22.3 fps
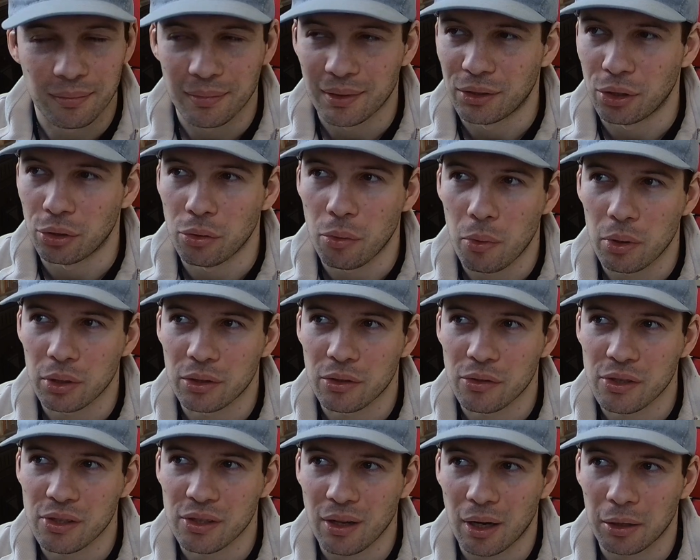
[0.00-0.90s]
know what to
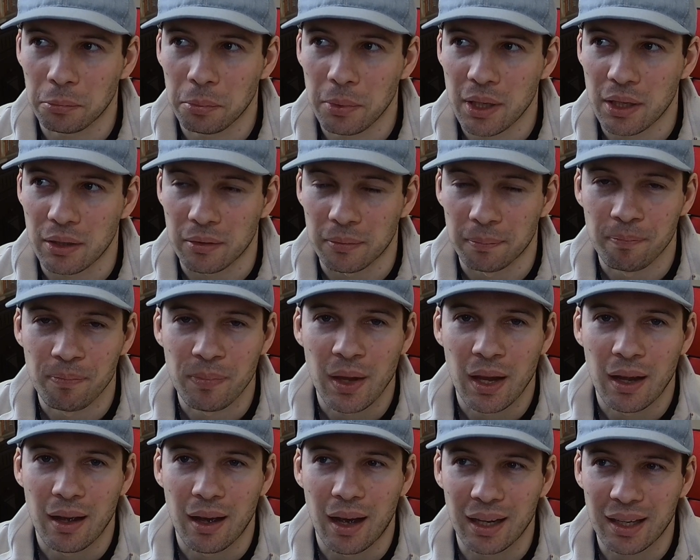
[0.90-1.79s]
start with.
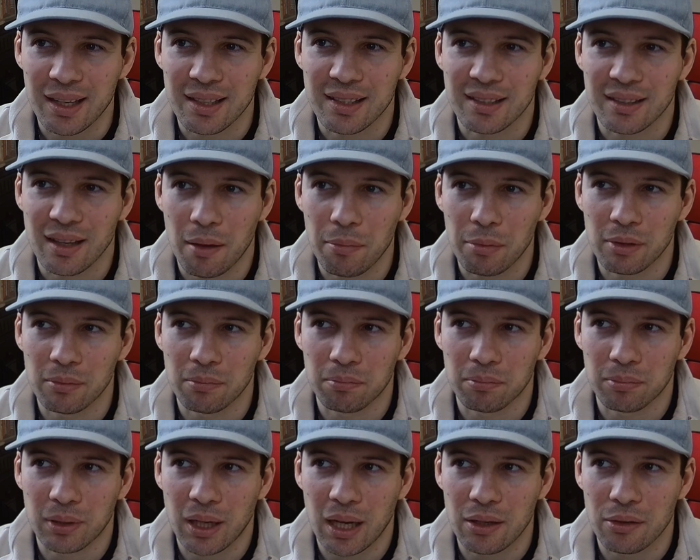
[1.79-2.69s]
I guess I will
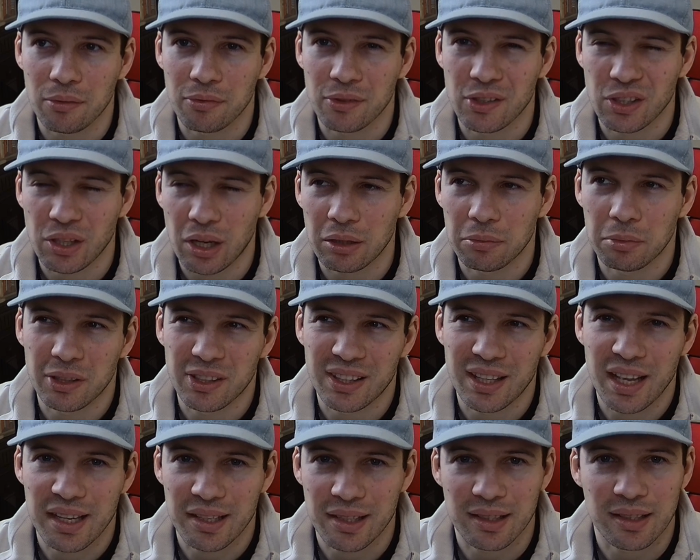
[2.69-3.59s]
kind of start with
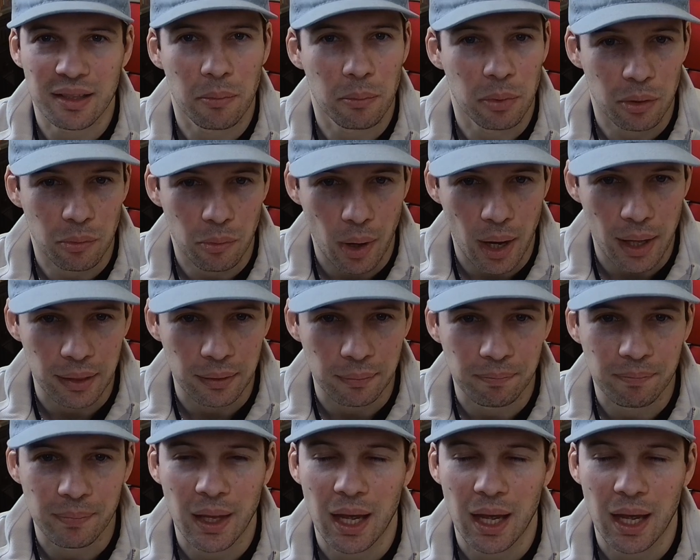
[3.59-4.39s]
thesis number 1.